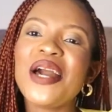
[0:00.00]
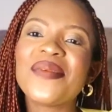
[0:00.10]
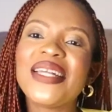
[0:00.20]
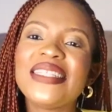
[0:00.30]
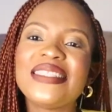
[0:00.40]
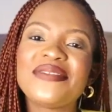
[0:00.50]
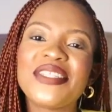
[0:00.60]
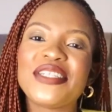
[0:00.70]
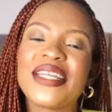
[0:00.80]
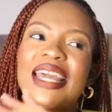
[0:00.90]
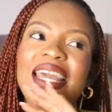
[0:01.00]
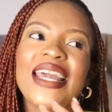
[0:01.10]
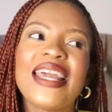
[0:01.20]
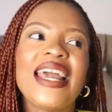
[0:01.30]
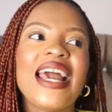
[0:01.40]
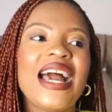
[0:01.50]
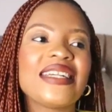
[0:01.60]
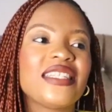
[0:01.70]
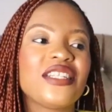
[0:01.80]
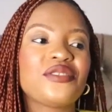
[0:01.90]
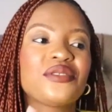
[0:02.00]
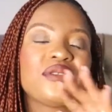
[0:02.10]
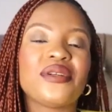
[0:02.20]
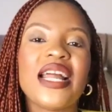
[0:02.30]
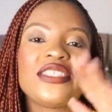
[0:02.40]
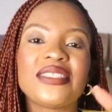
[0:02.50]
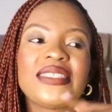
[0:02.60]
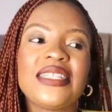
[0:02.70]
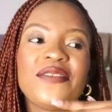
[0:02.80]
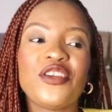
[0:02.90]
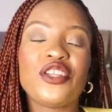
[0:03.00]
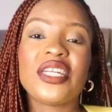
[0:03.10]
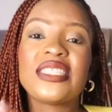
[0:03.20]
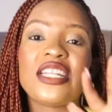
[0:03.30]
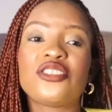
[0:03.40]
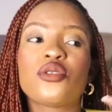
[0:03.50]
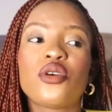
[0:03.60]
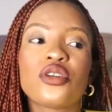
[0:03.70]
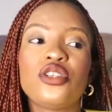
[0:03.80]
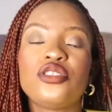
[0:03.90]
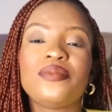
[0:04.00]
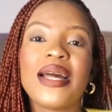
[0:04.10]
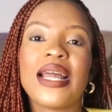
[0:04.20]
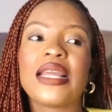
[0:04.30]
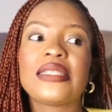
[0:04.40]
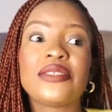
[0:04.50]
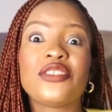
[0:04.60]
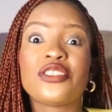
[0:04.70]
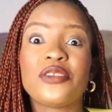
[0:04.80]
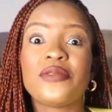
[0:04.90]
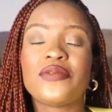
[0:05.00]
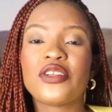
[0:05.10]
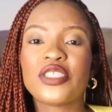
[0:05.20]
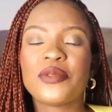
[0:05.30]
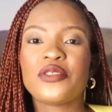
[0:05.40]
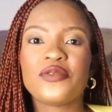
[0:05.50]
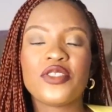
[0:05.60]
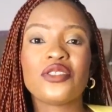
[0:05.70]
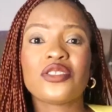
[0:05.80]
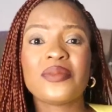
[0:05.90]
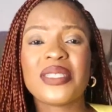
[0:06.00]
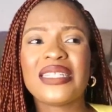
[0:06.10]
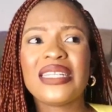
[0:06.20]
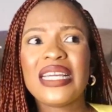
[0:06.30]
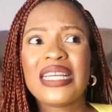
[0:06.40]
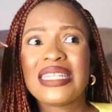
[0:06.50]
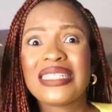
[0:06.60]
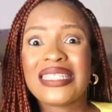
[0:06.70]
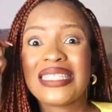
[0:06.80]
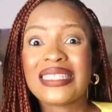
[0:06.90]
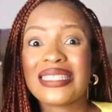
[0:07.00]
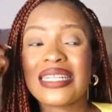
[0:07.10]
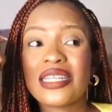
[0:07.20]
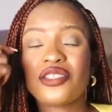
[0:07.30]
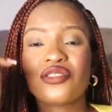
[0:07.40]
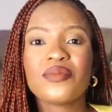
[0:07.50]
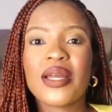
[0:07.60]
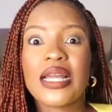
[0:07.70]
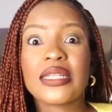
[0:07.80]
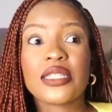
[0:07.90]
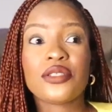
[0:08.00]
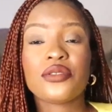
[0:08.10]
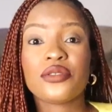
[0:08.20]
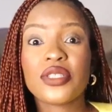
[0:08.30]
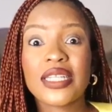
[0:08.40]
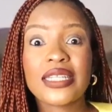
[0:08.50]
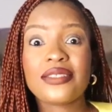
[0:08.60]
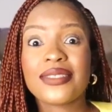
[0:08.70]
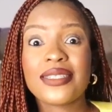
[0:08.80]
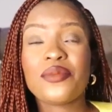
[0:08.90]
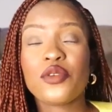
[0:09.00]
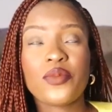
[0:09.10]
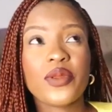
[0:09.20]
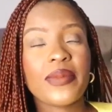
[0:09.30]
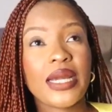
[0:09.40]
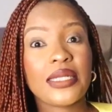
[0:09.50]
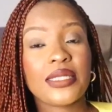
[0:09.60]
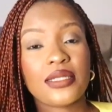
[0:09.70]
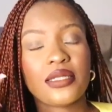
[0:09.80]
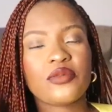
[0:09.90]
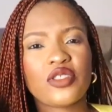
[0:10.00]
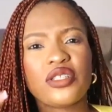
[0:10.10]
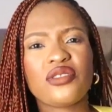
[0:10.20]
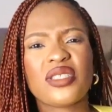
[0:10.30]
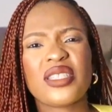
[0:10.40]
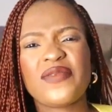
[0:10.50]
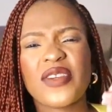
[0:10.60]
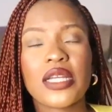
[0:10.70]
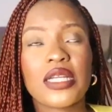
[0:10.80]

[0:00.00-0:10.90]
I've ended this video here. I just did a video, I started to conclude my series of hospital videos. Something is sticking into my eyes, I don't know. So in case you see me opening my eyes, I'm trying to see if